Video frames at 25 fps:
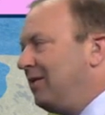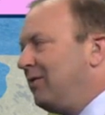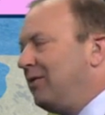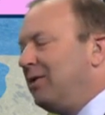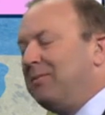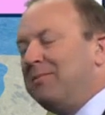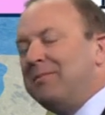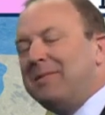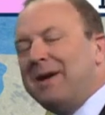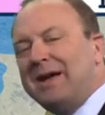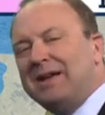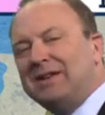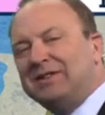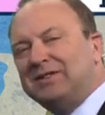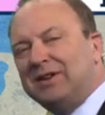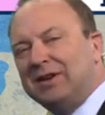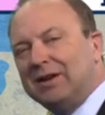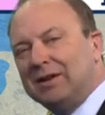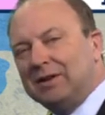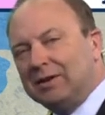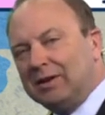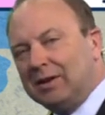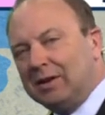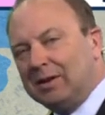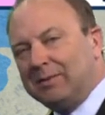We may
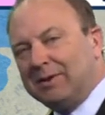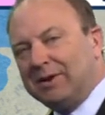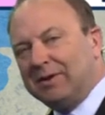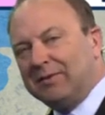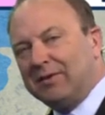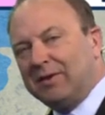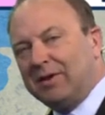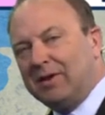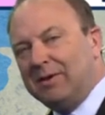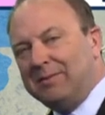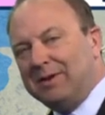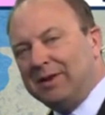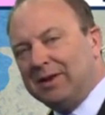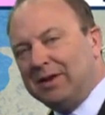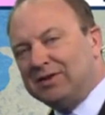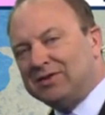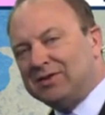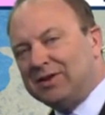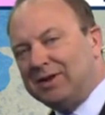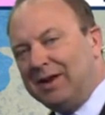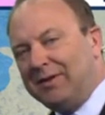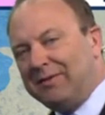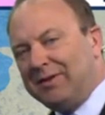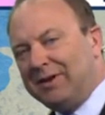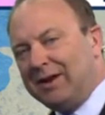see a little bit of
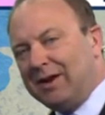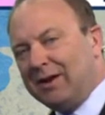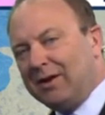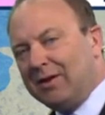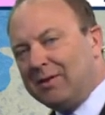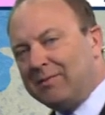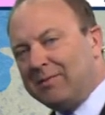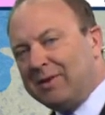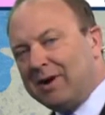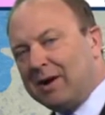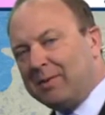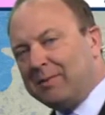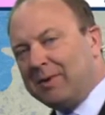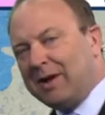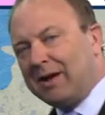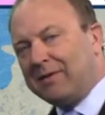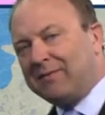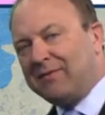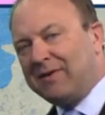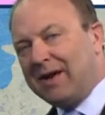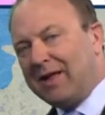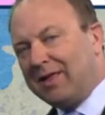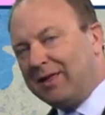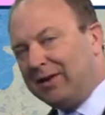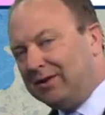accumulation even here in the
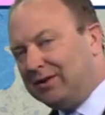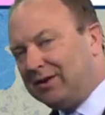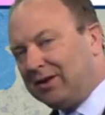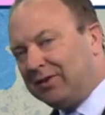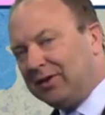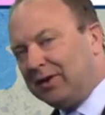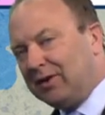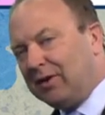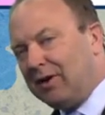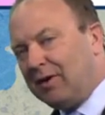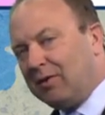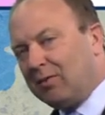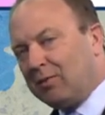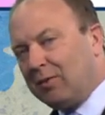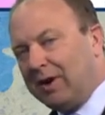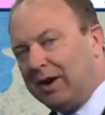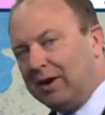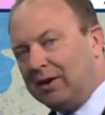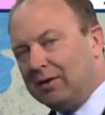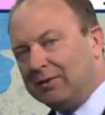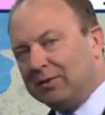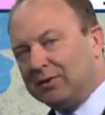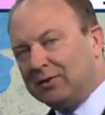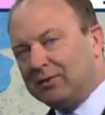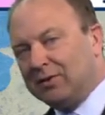Merrimack Valley. Nothing, all
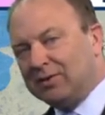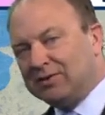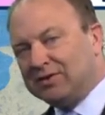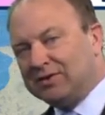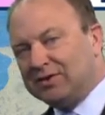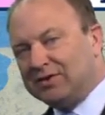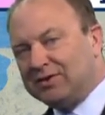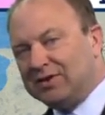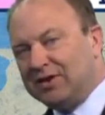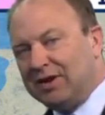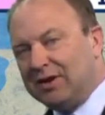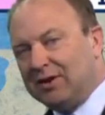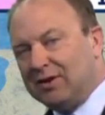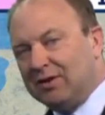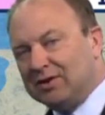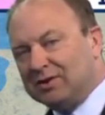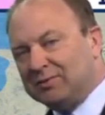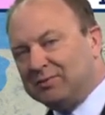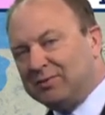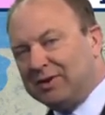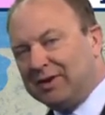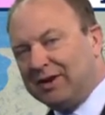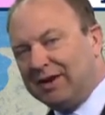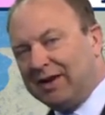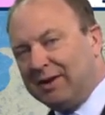rain over towards the
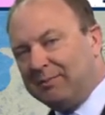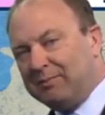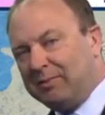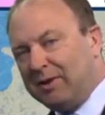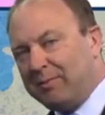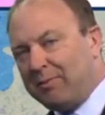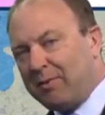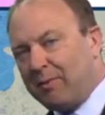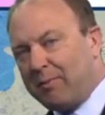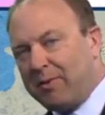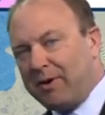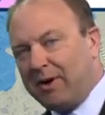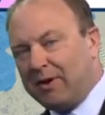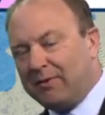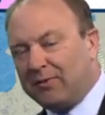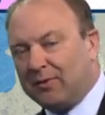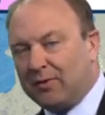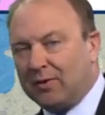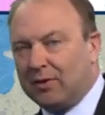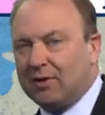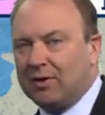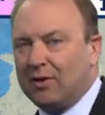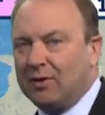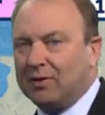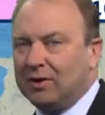seacoast. But again, be prepared
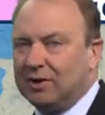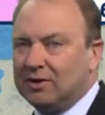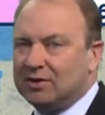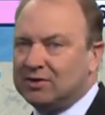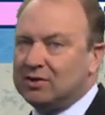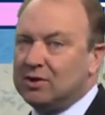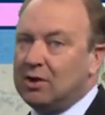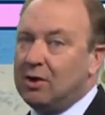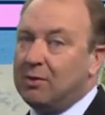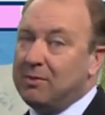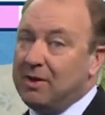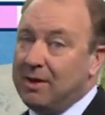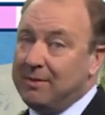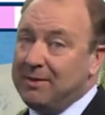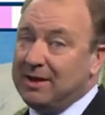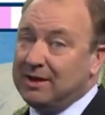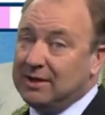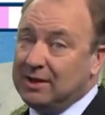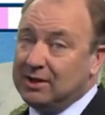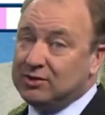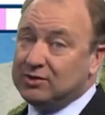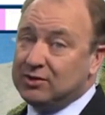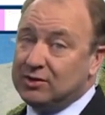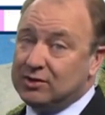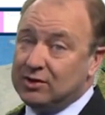for a coating of snow, maybe
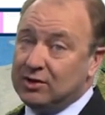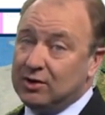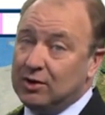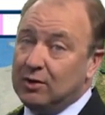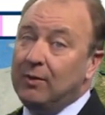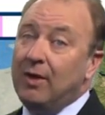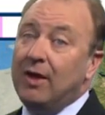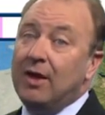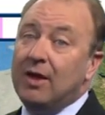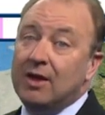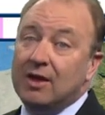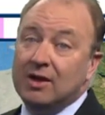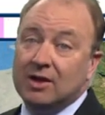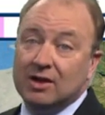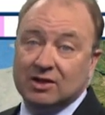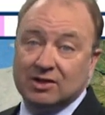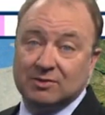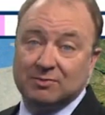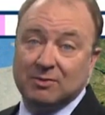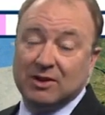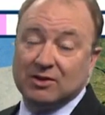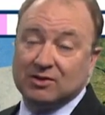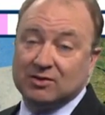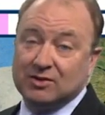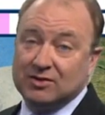an inch or two,
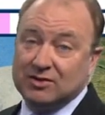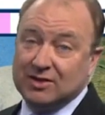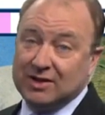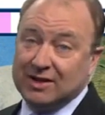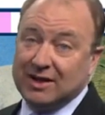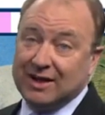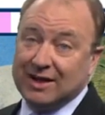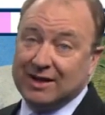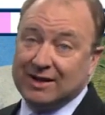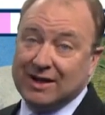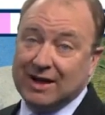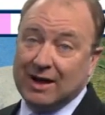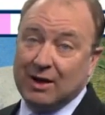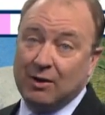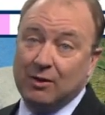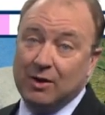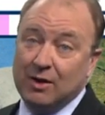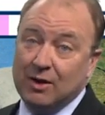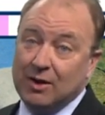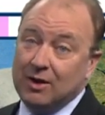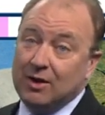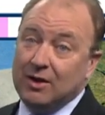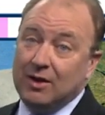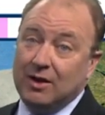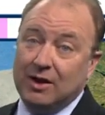especially as you get
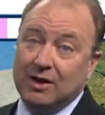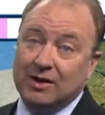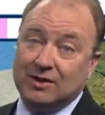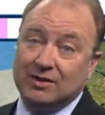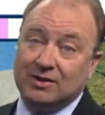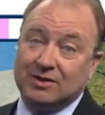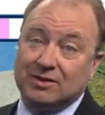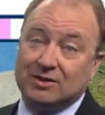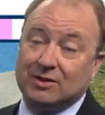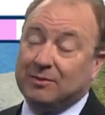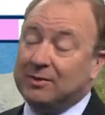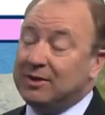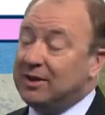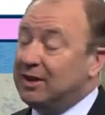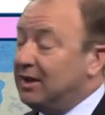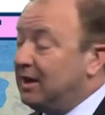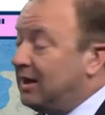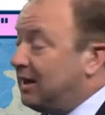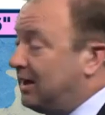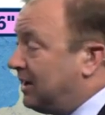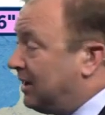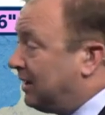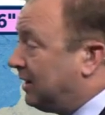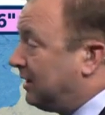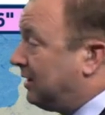out into some of
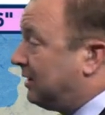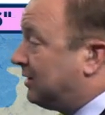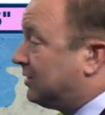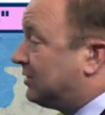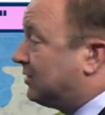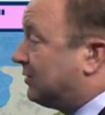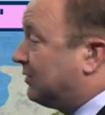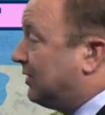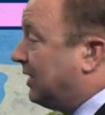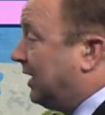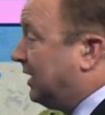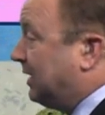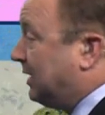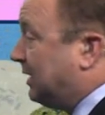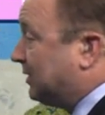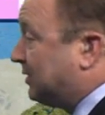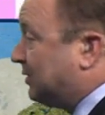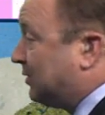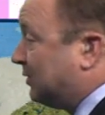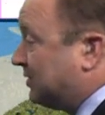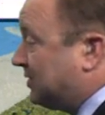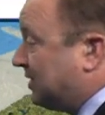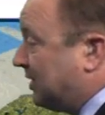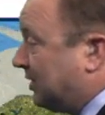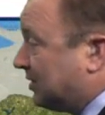the uh, hillier terrain out
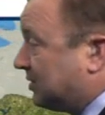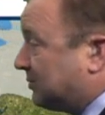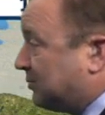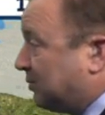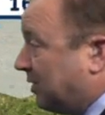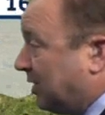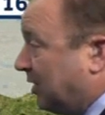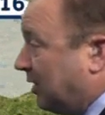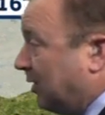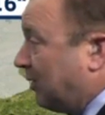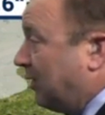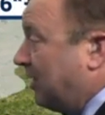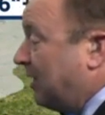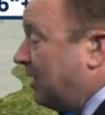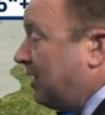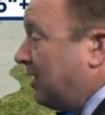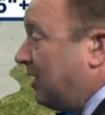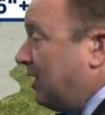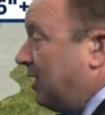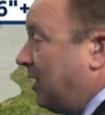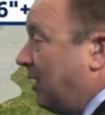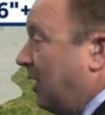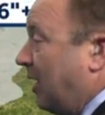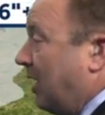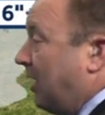towards Hillsboro,
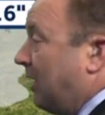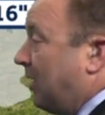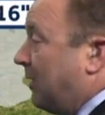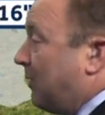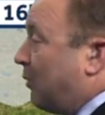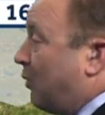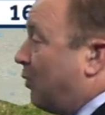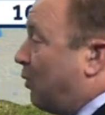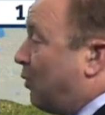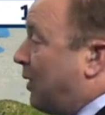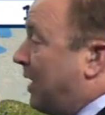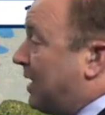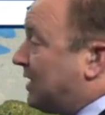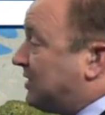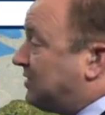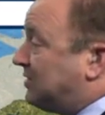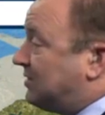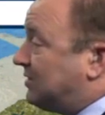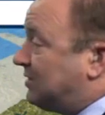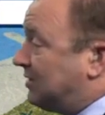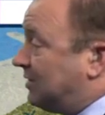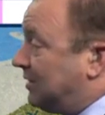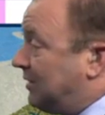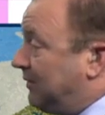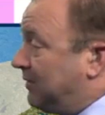uh,
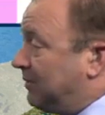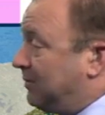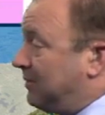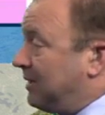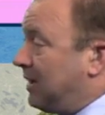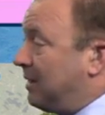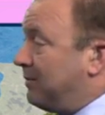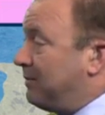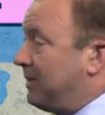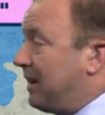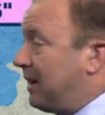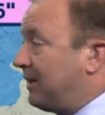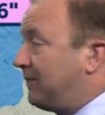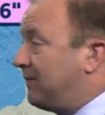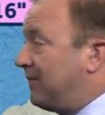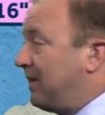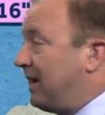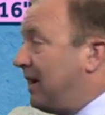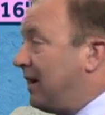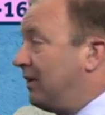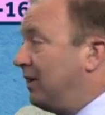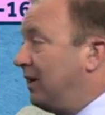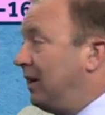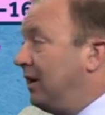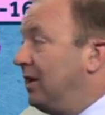west of the Merrimack
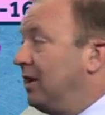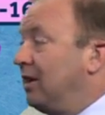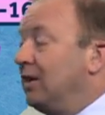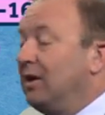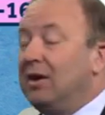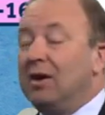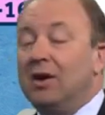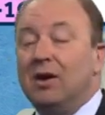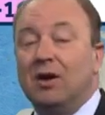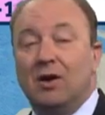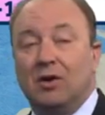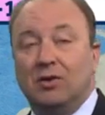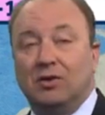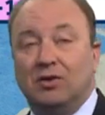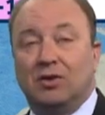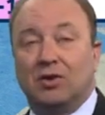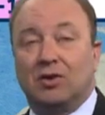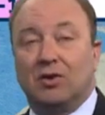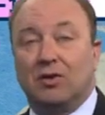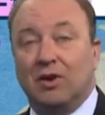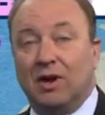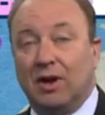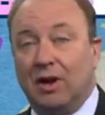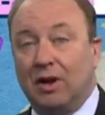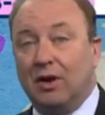Valley
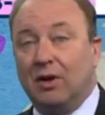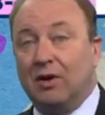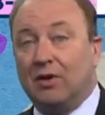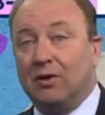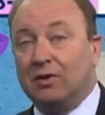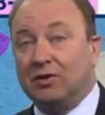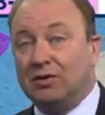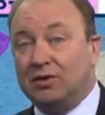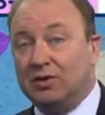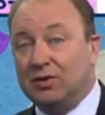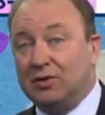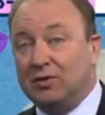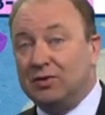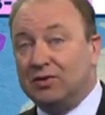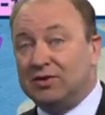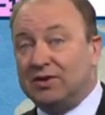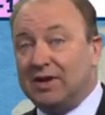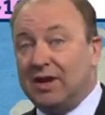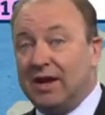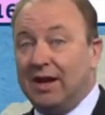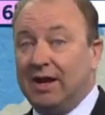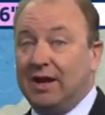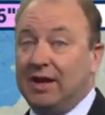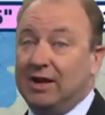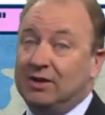during
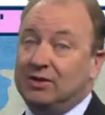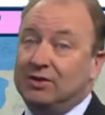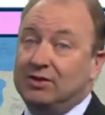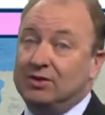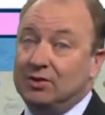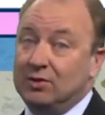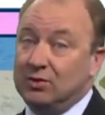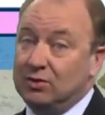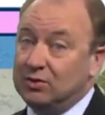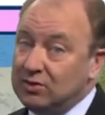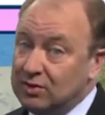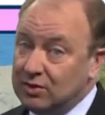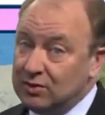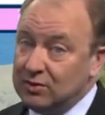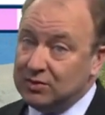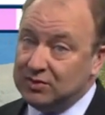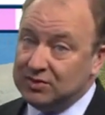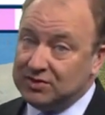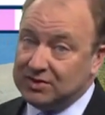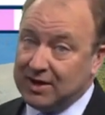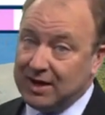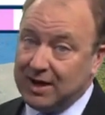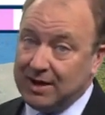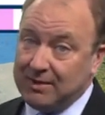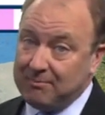Tuesday into
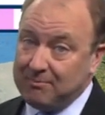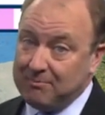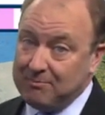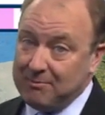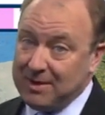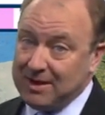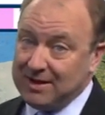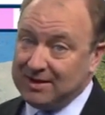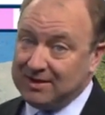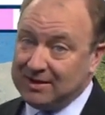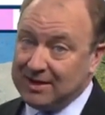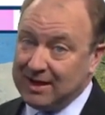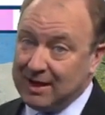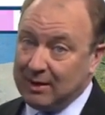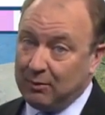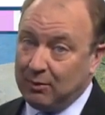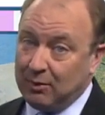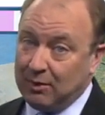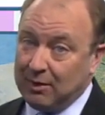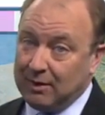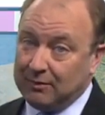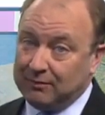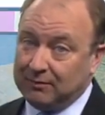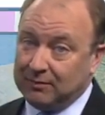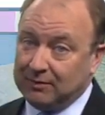Tuesday midday.
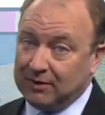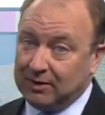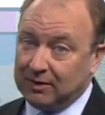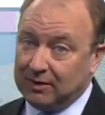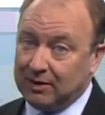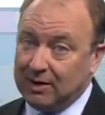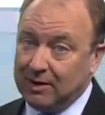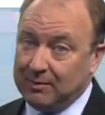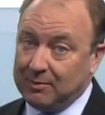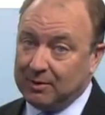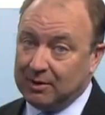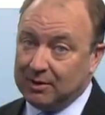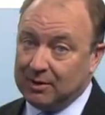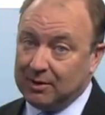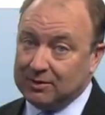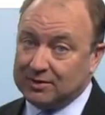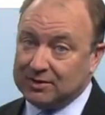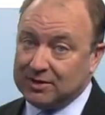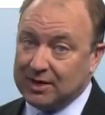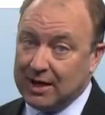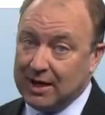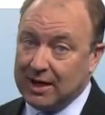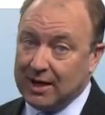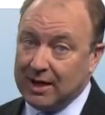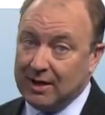We'll have to keep a
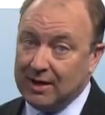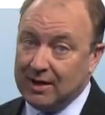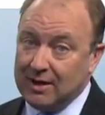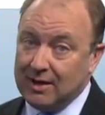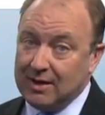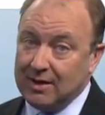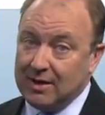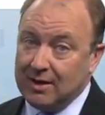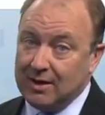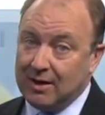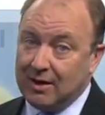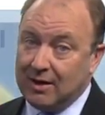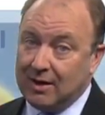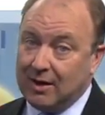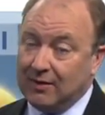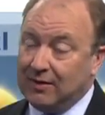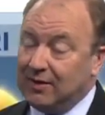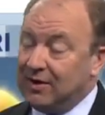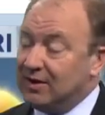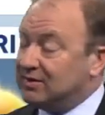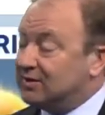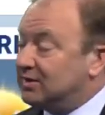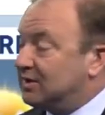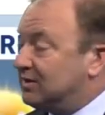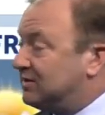close eye on
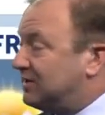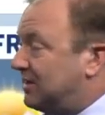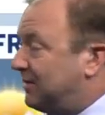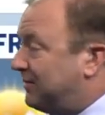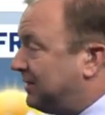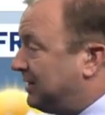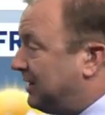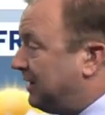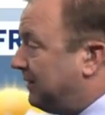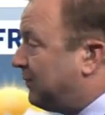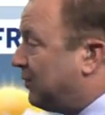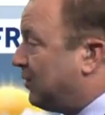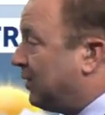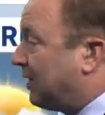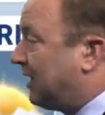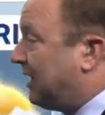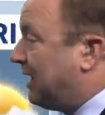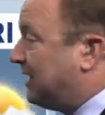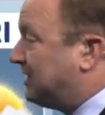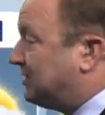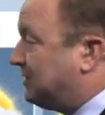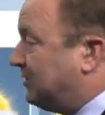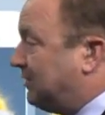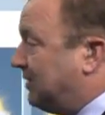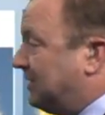this. Our seven day
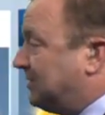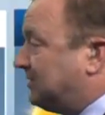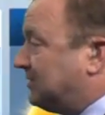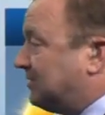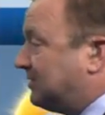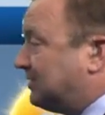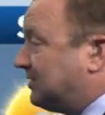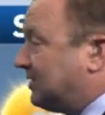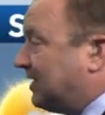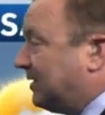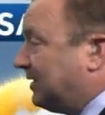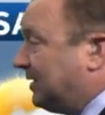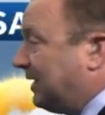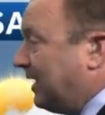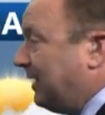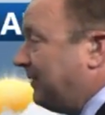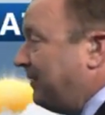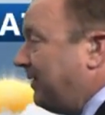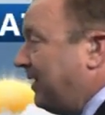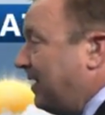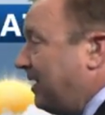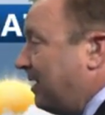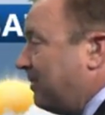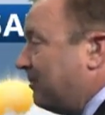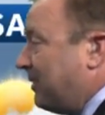forecast your Easter Sunday
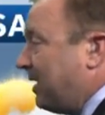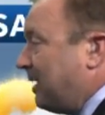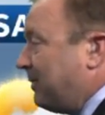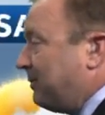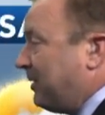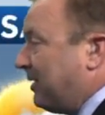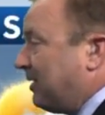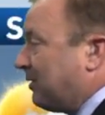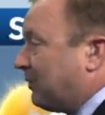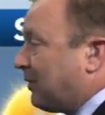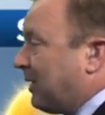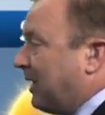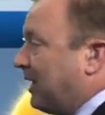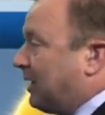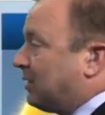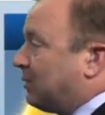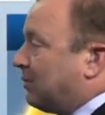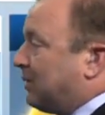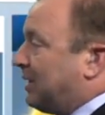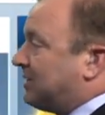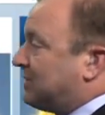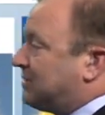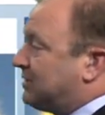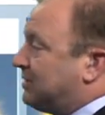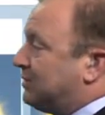might be a rain or
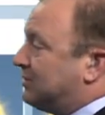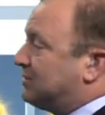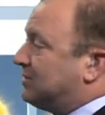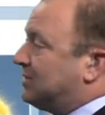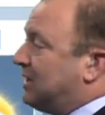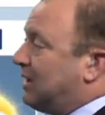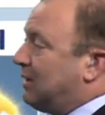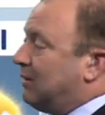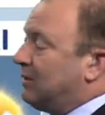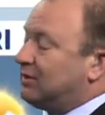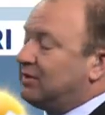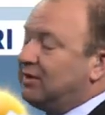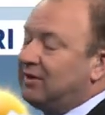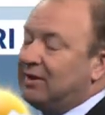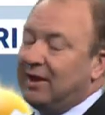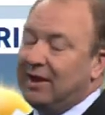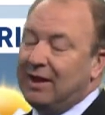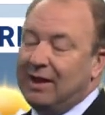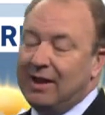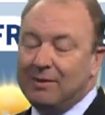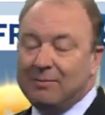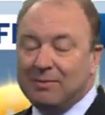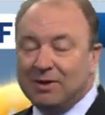wet snow shower today.